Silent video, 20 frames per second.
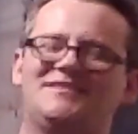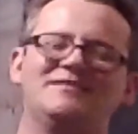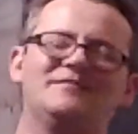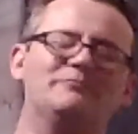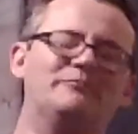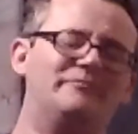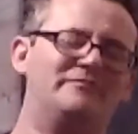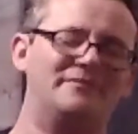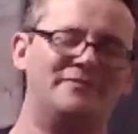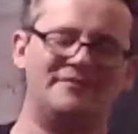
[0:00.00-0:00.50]

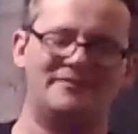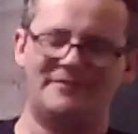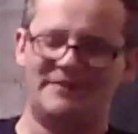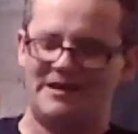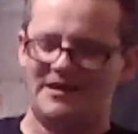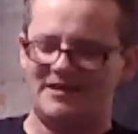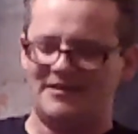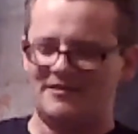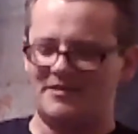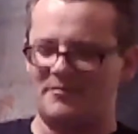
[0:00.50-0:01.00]

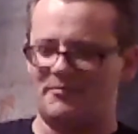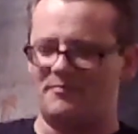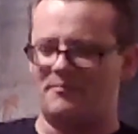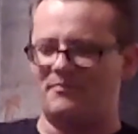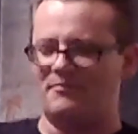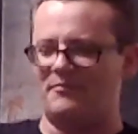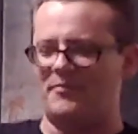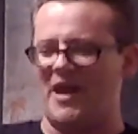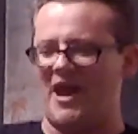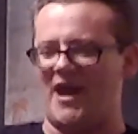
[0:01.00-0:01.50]
The
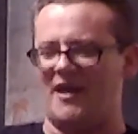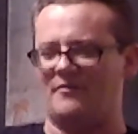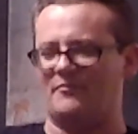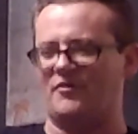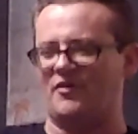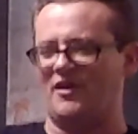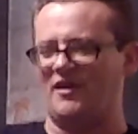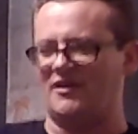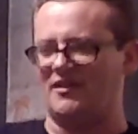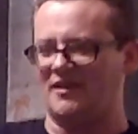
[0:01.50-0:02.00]
back
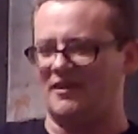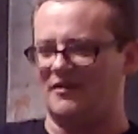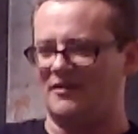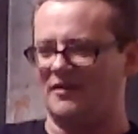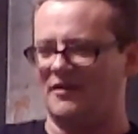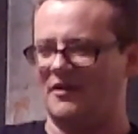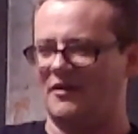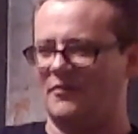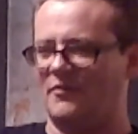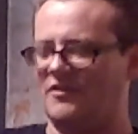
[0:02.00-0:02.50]
breaking.
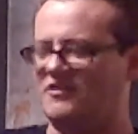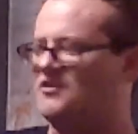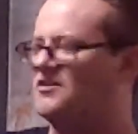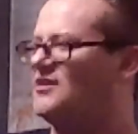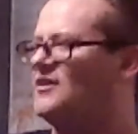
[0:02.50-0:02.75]
Which